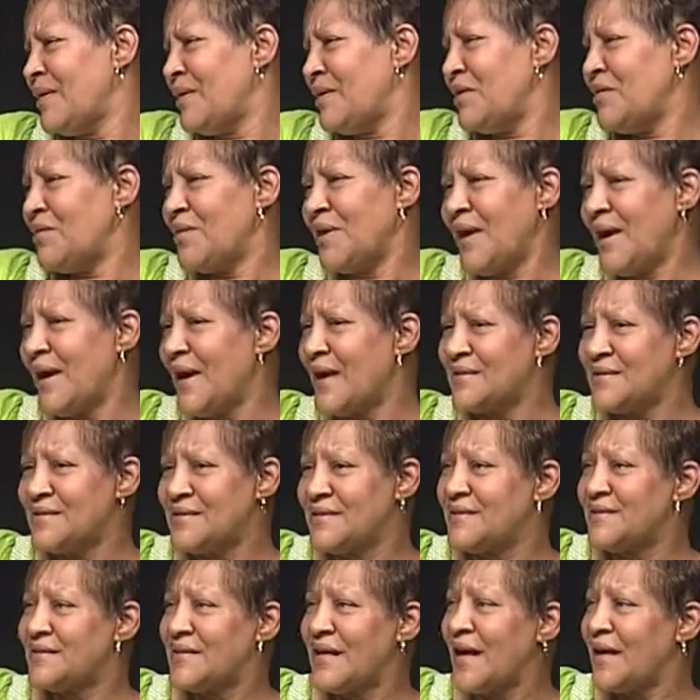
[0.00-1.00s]
You can't
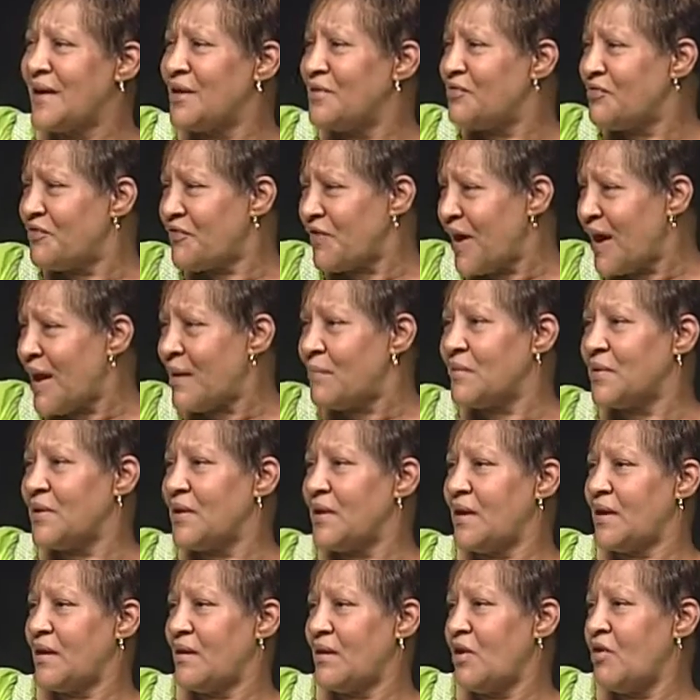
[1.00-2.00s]
sustain a family
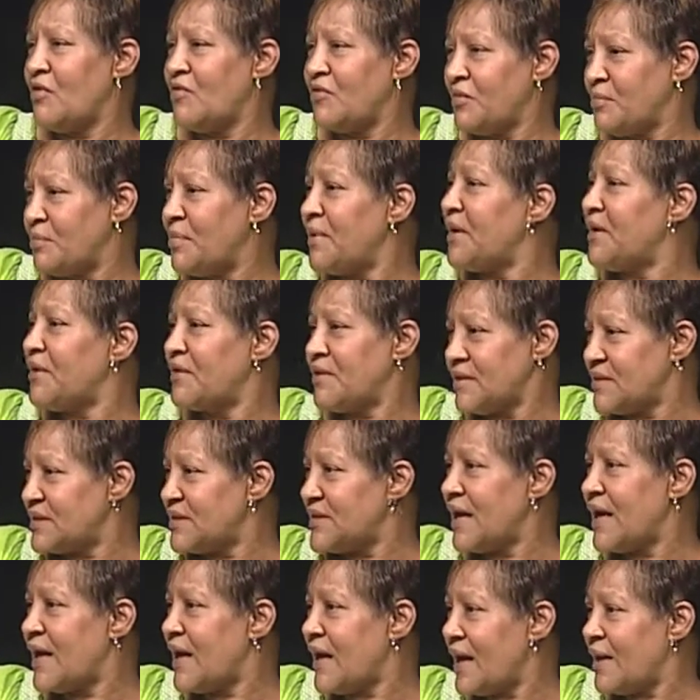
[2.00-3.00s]
over a period of
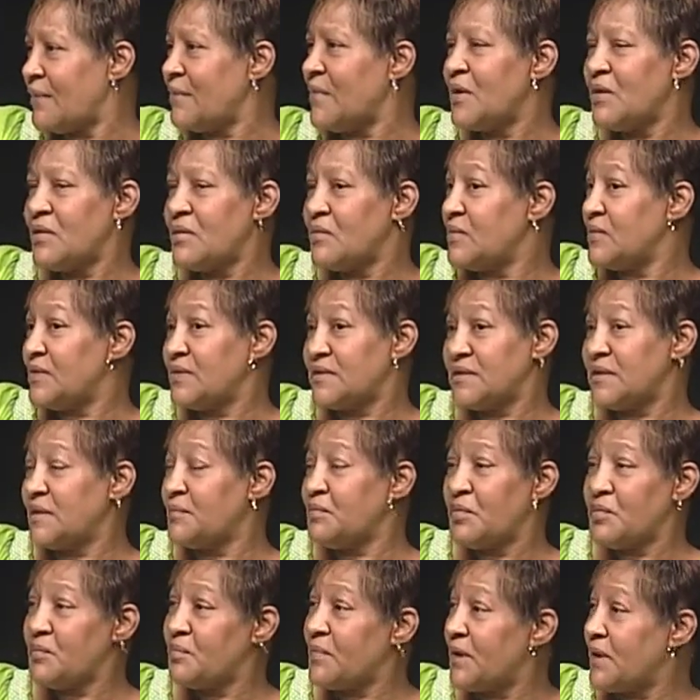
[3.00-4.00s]
time with
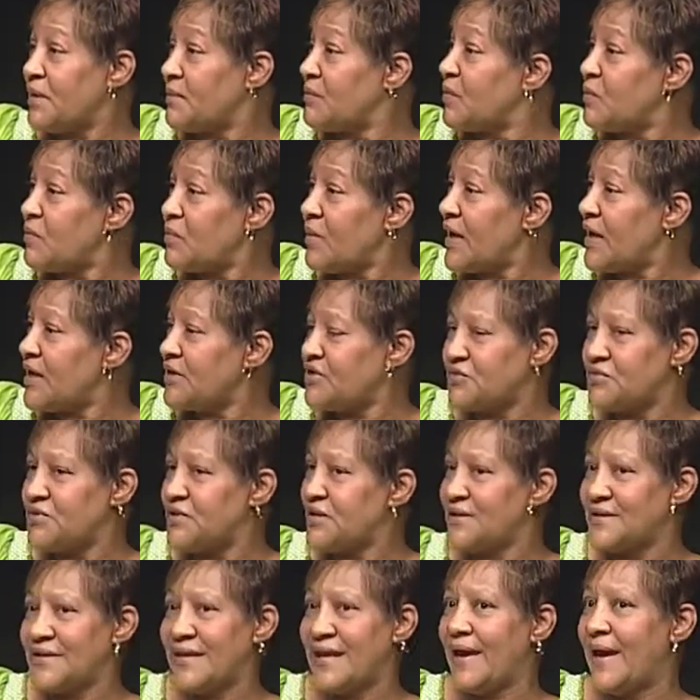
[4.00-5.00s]
simple minimum wage. You
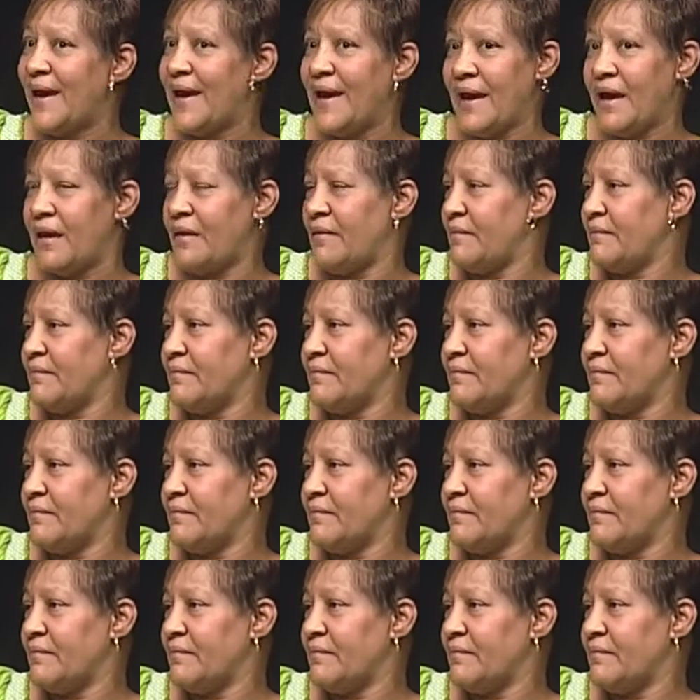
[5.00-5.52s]
just can't.